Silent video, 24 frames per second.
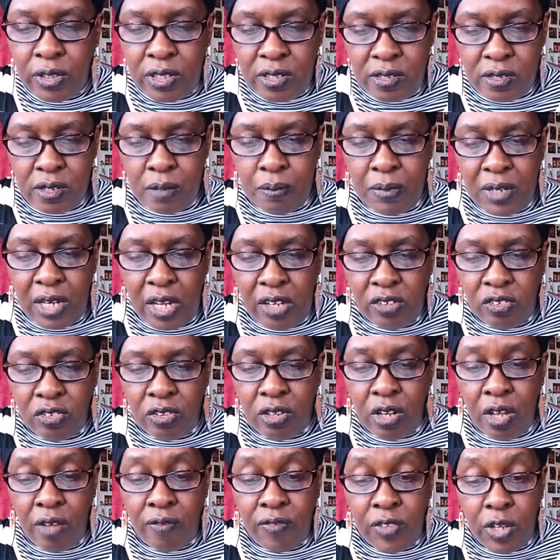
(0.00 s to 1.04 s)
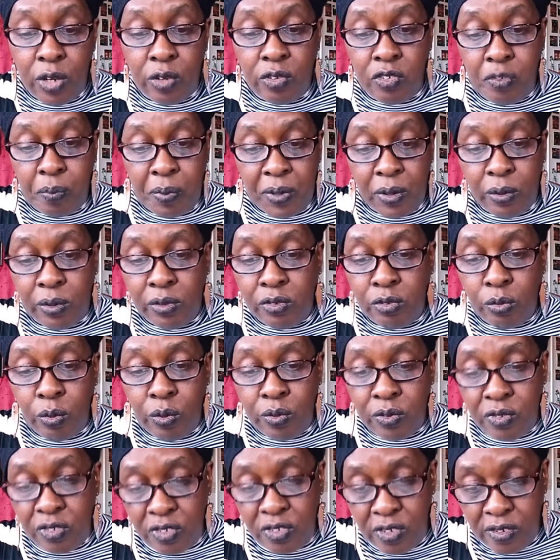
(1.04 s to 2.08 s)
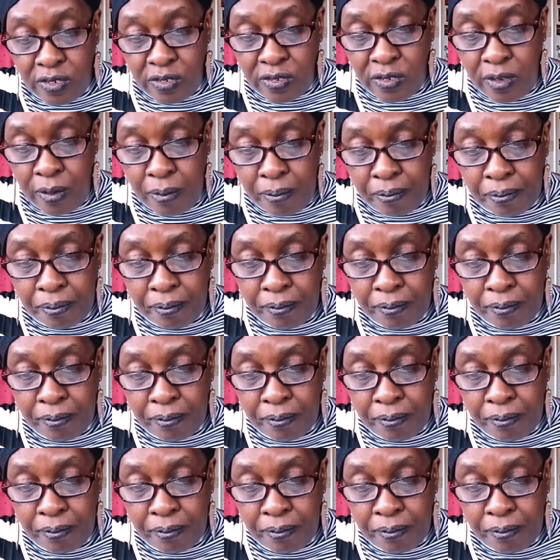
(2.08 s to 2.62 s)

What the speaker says: dissemination of their spiritual system.